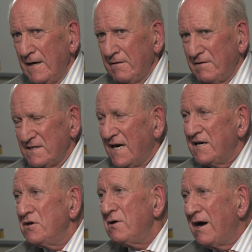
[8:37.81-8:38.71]
because I
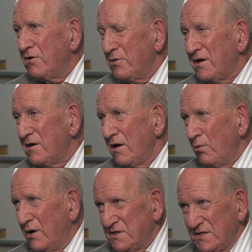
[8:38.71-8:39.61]
knew how critical it
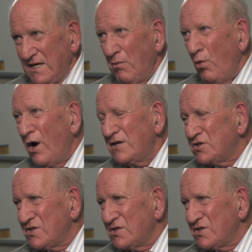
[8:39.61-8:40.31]
was as I watched